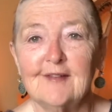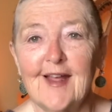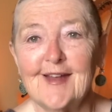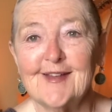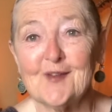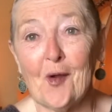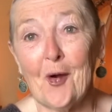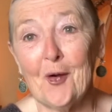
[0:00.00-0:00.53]
and
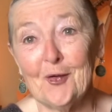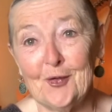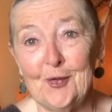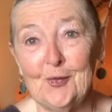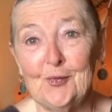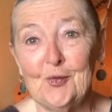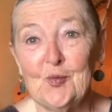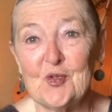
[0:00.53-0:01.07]
it's
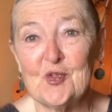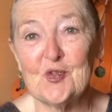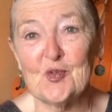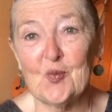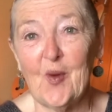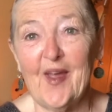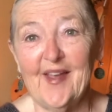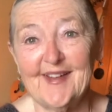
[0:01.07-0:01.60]
argued, which is
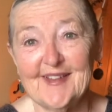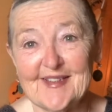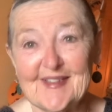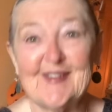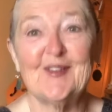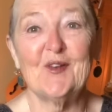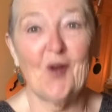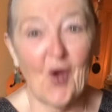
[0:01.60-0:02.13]
why I
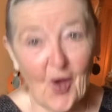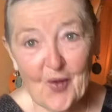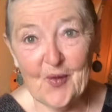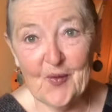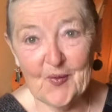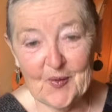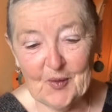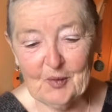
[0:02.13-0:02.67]
listed all
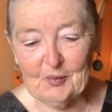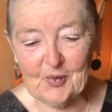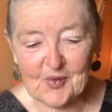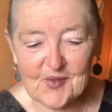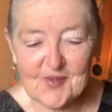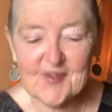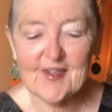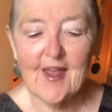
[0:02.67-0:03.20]
the
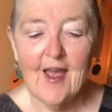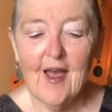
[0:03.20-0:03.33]
numbers,